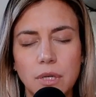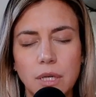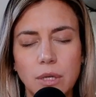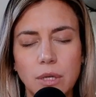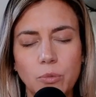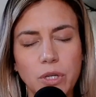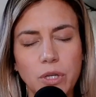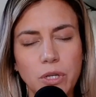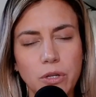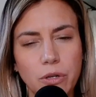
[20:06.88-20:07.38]

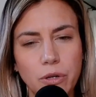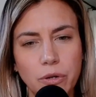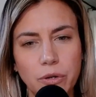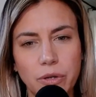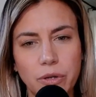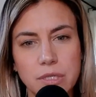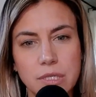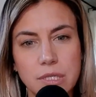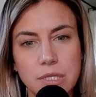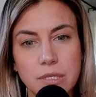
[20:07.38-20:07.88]
What do you
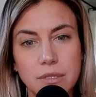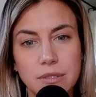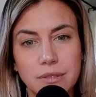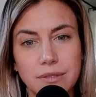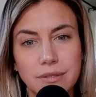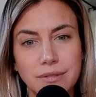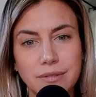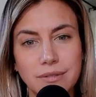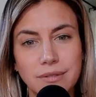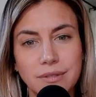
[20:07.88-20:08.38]
notice?
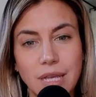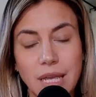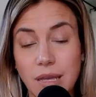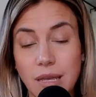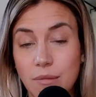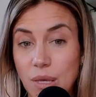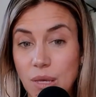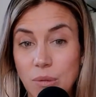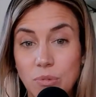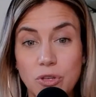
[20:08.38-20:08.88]

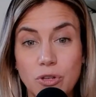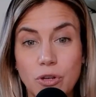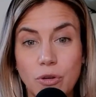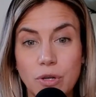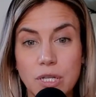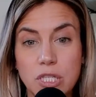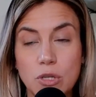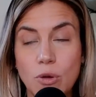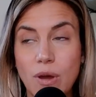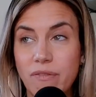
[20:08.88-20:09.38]
Maybe you
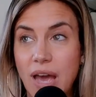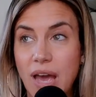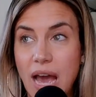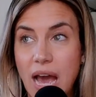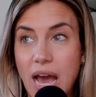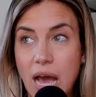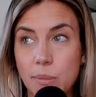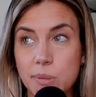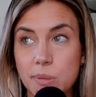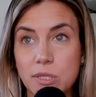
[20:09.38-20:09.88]
notice you have
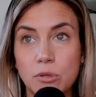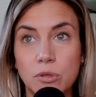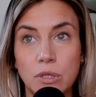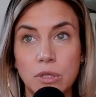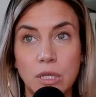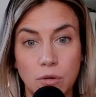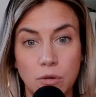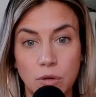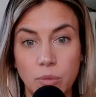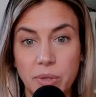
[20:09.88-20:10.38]
absolutely
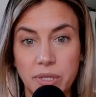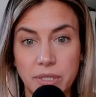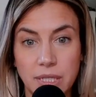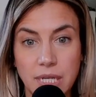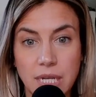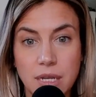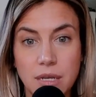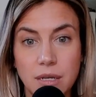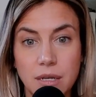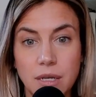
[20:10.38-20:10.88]
no
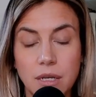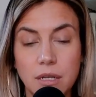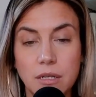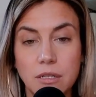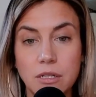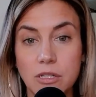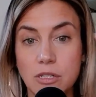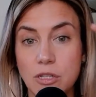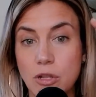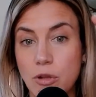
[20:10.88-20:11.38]
ability
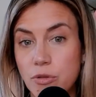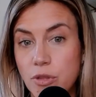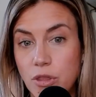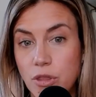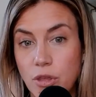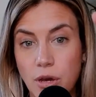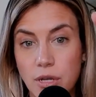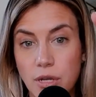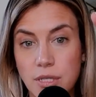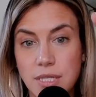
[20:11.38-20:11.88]
to slow the
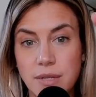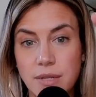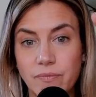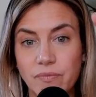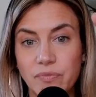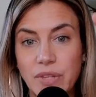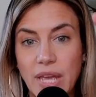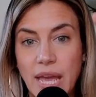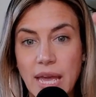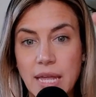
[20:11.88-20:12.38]
thoughts
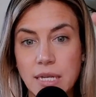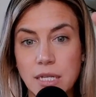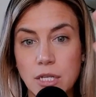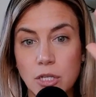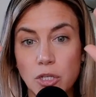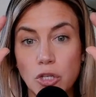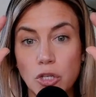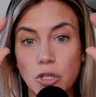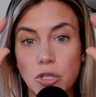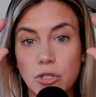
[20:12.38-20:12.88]
and
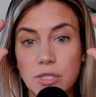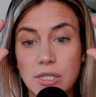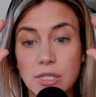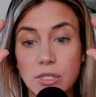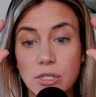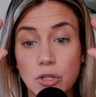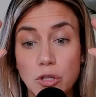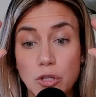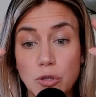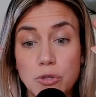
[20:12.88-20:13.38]

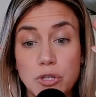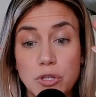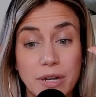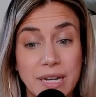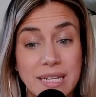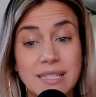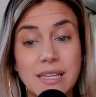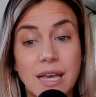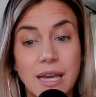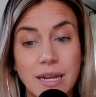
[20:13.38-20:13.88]
use your
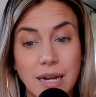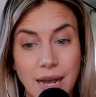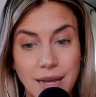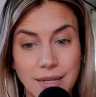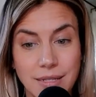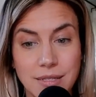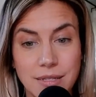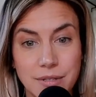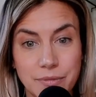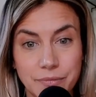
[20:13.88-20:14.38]
inside
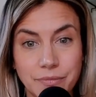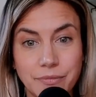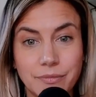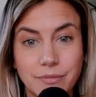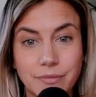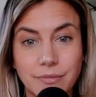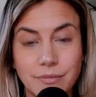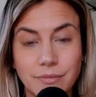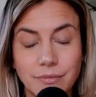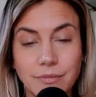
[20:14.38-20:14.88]
eyes.
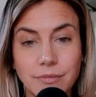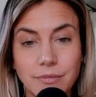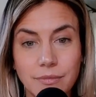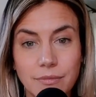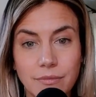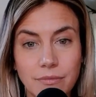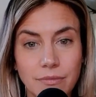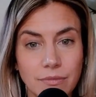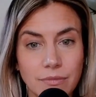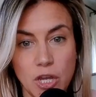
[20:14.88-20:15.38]

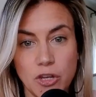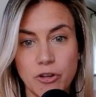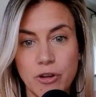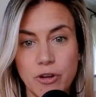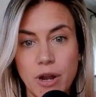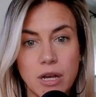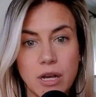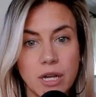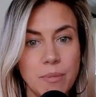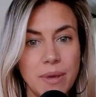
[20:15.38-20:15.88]
You're
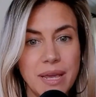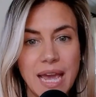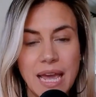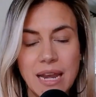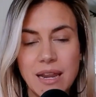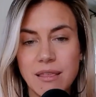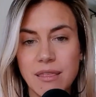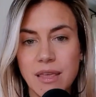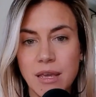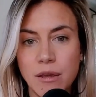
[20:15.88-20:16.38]
not going to make
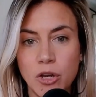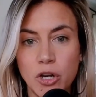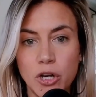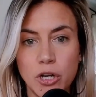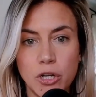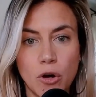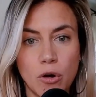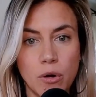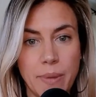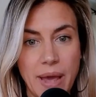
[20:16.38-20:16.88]
anything good
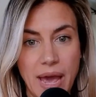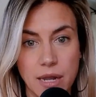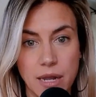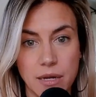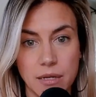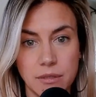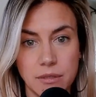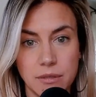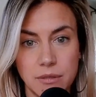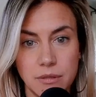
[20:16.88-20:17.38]
or bad
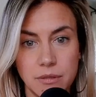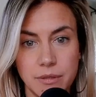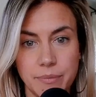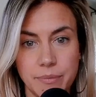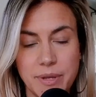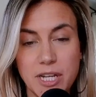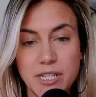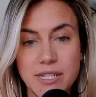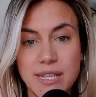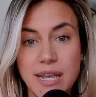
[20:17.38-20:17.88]

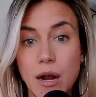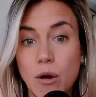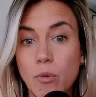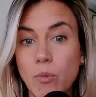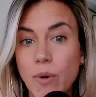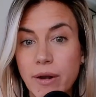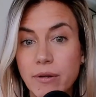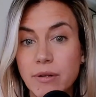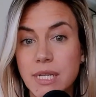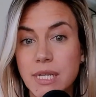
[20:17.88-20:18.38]
because the
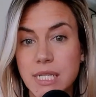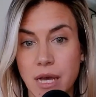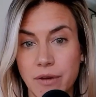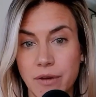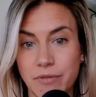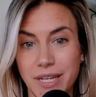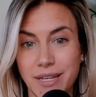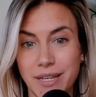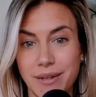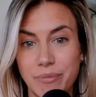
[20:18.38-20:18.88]
awareness of
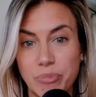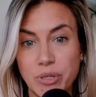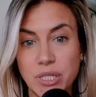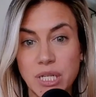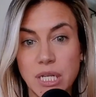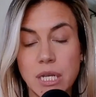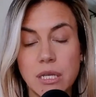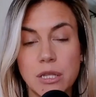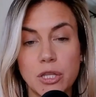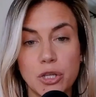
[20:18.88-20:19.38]
it,
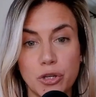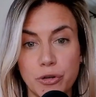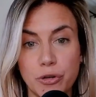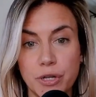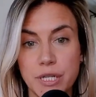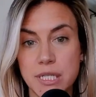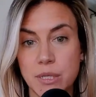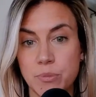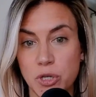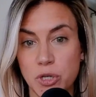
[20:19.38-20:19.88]
bringing in the
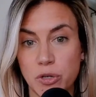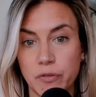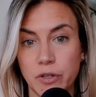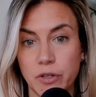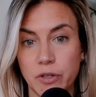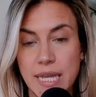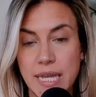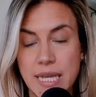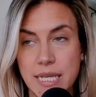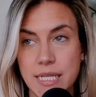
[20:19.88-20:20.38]
curious observer,
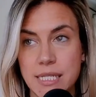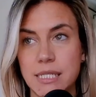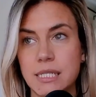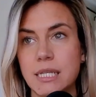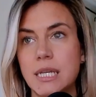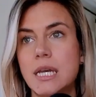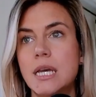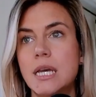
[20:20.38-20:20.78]
is